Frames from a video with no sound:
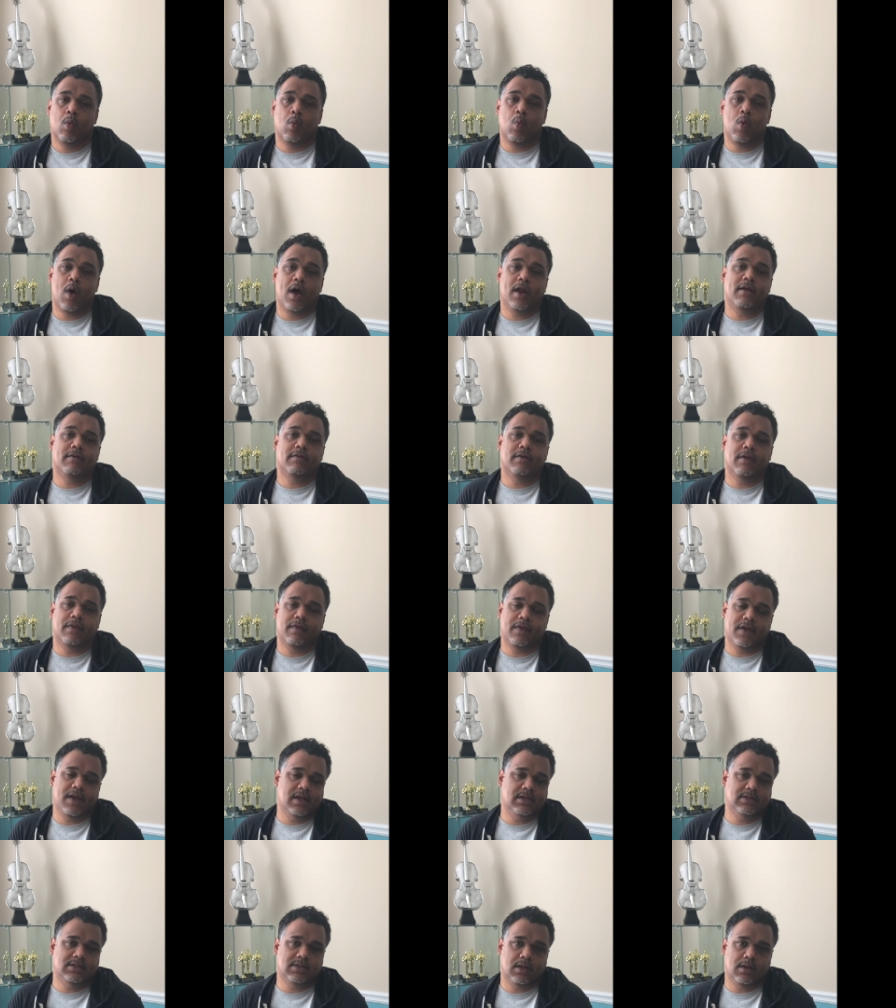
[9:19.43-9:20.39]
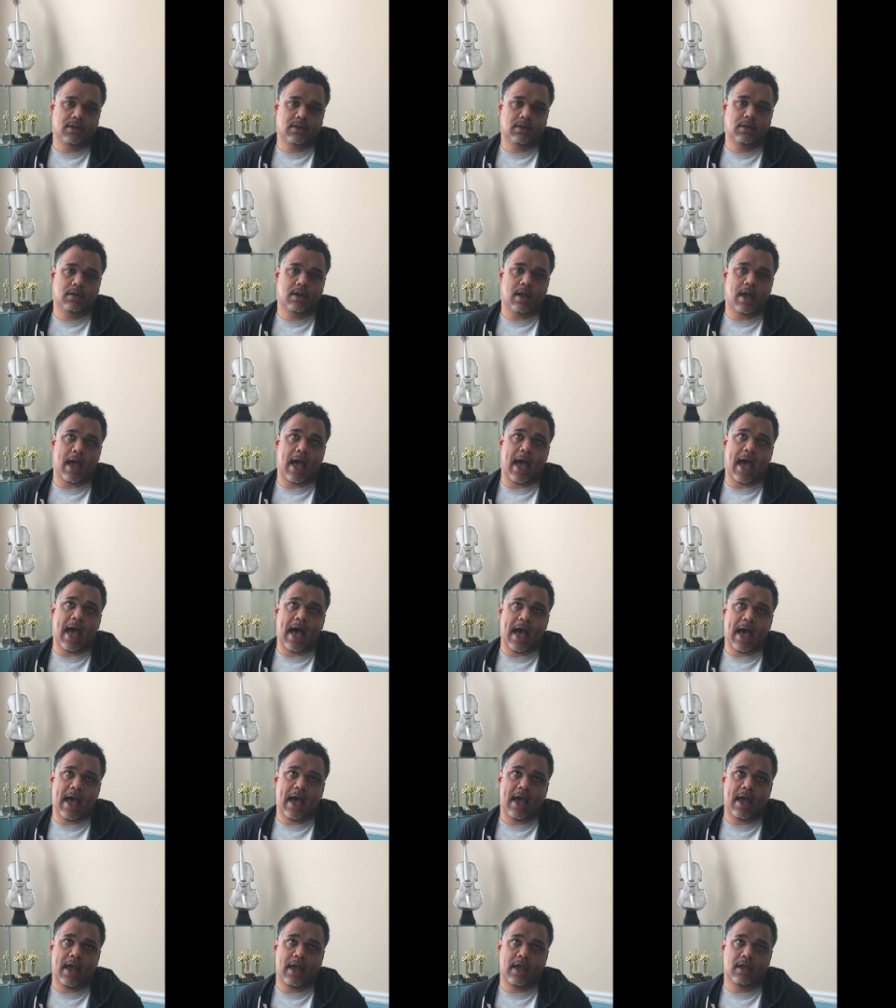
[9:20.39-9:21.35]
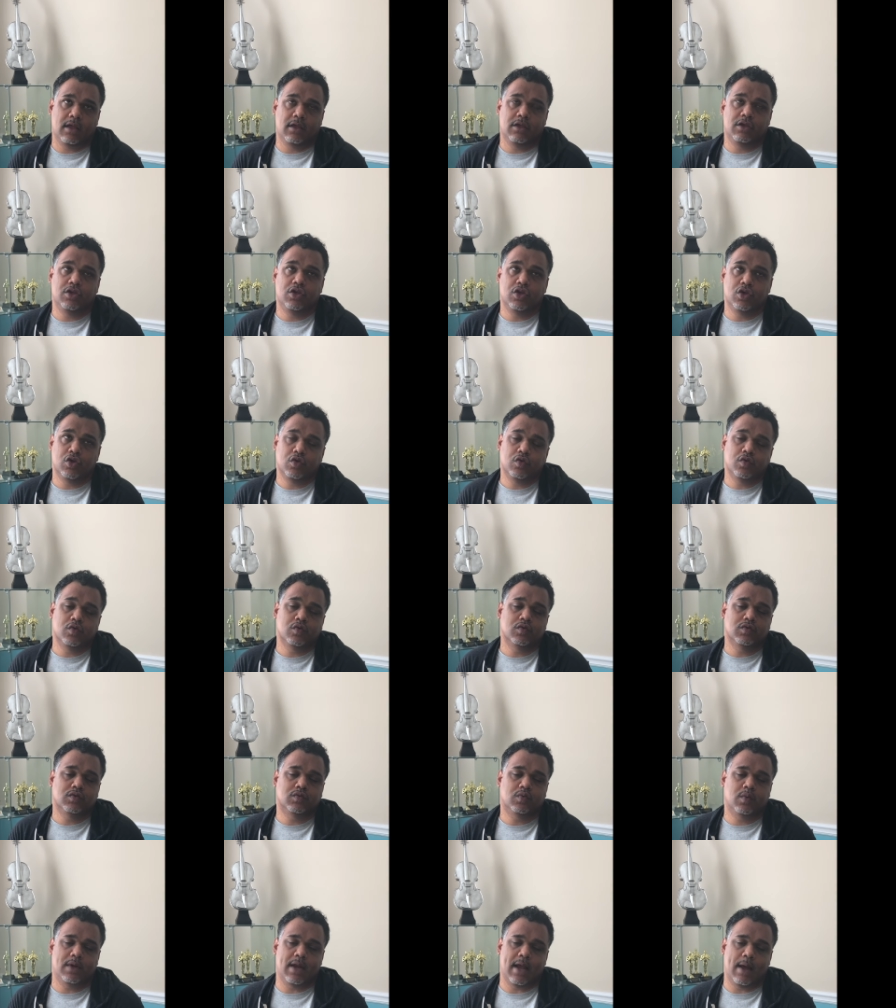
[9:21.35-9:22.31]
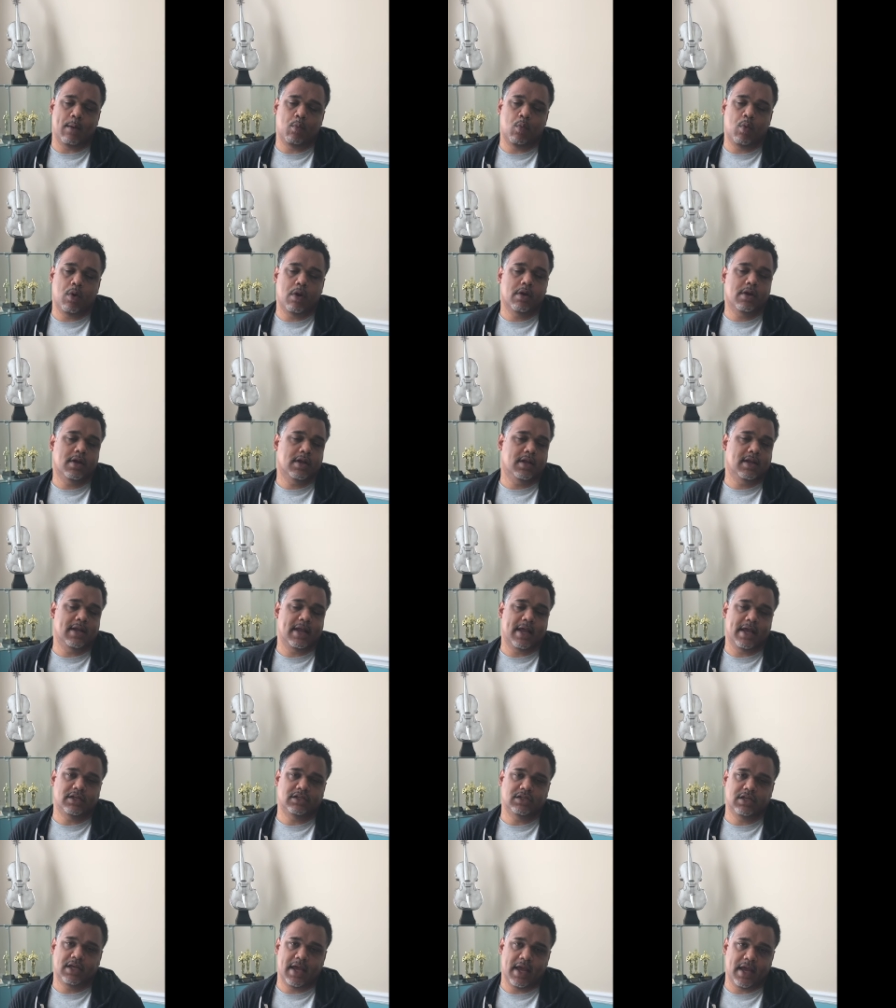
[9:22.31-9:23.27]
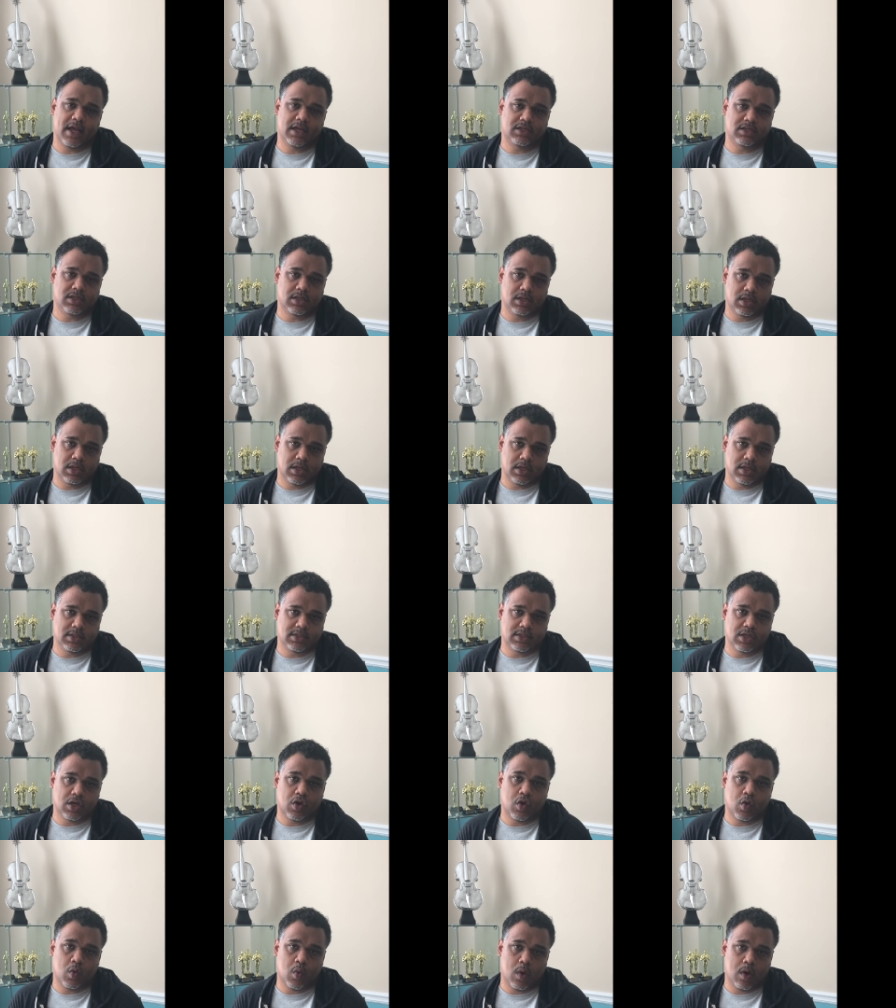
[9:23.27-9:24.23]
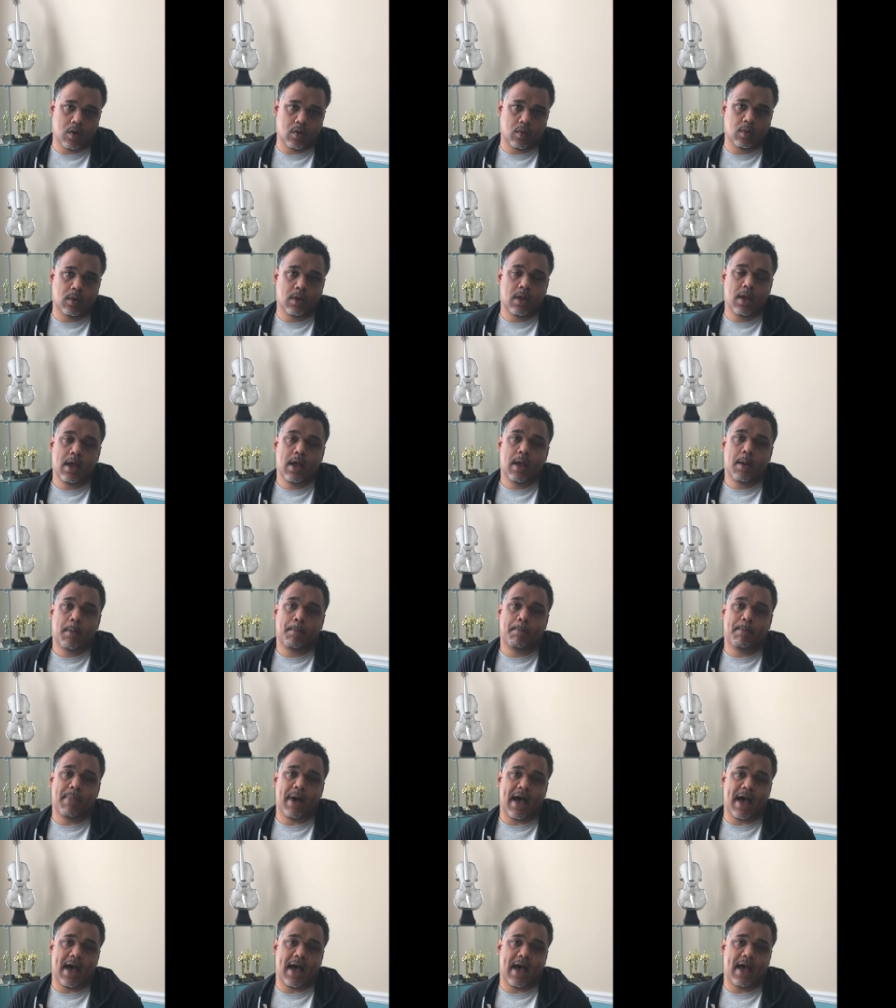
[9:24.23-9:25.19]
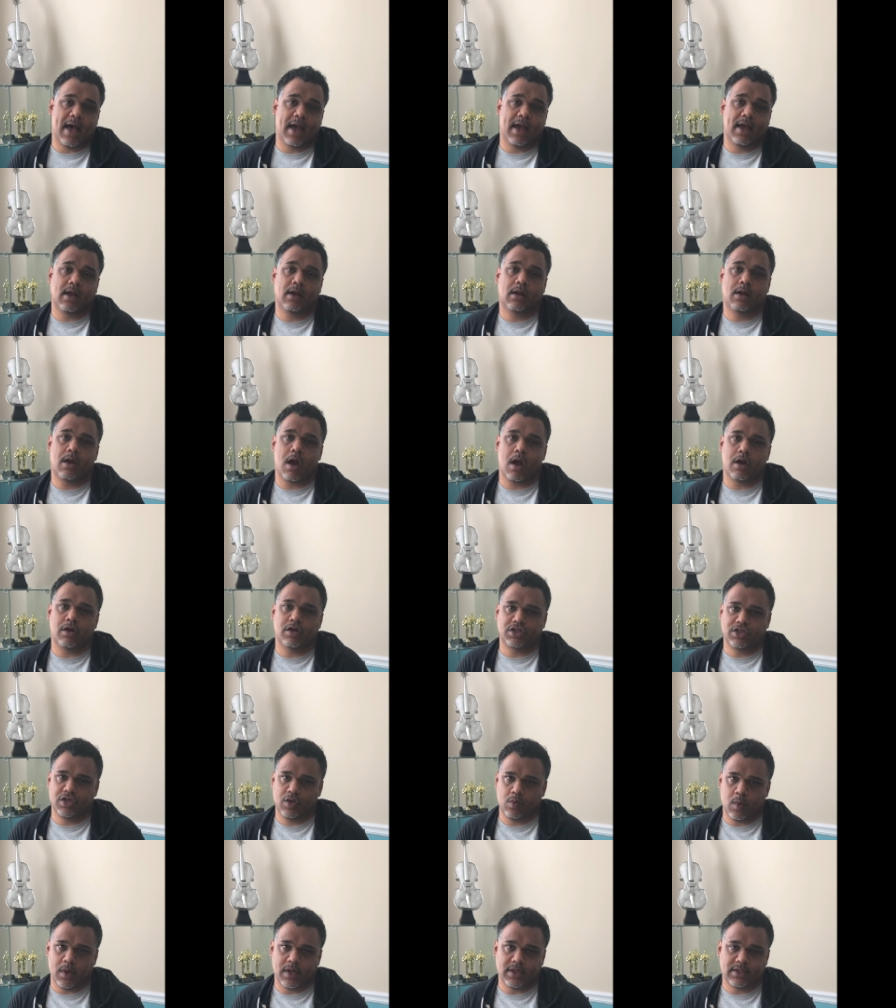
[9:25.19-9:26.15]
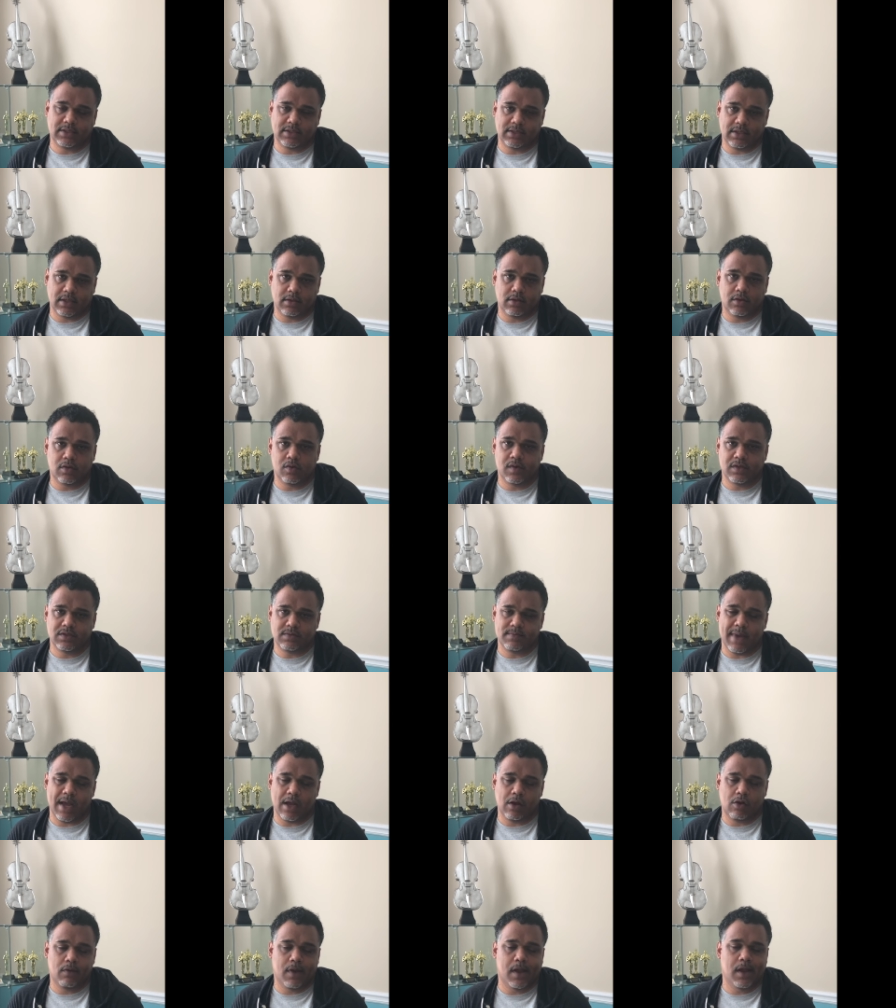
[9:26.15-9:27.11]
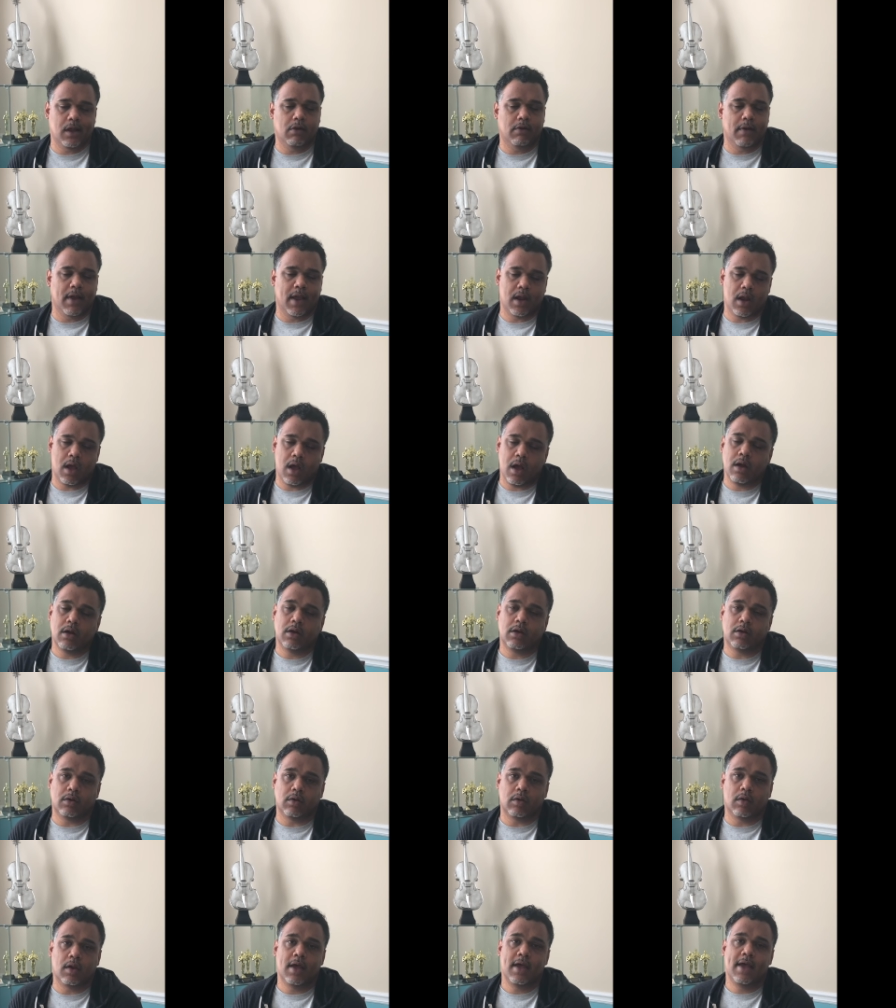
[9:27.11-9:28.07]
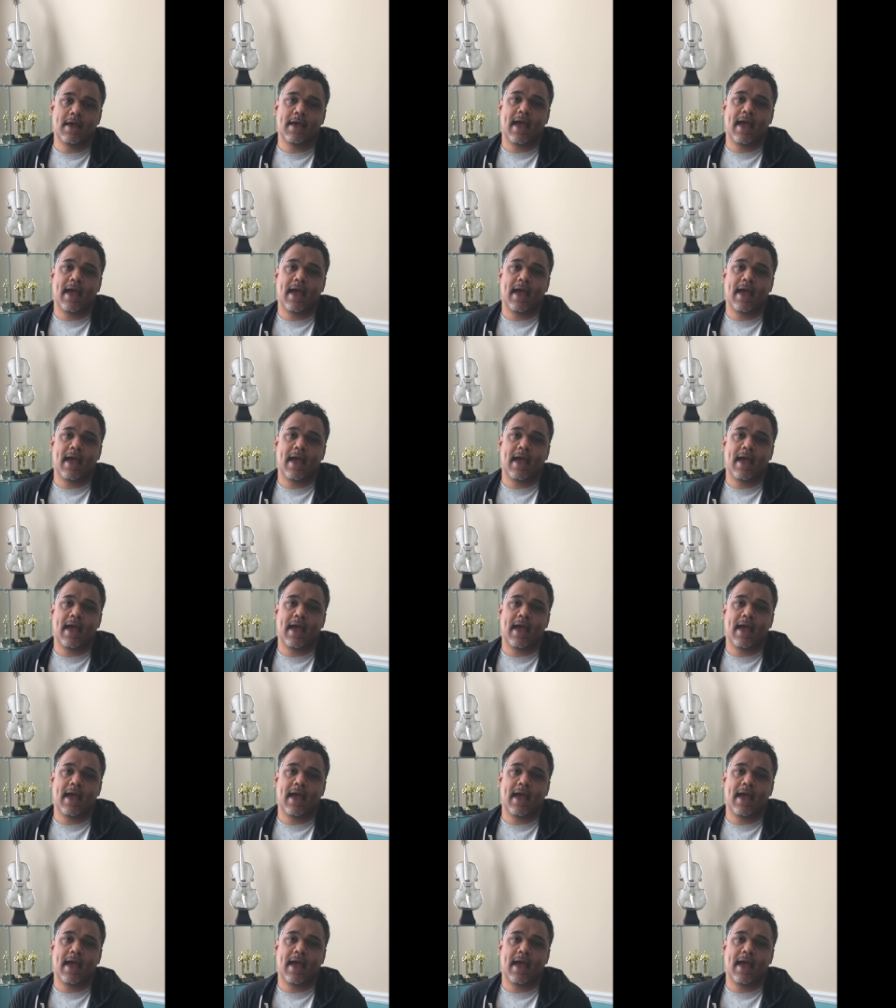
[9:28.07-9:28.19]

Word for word: One of the things that I use when I'm working in education is a quote by Carter G. Woodson, who is my great grand uncle.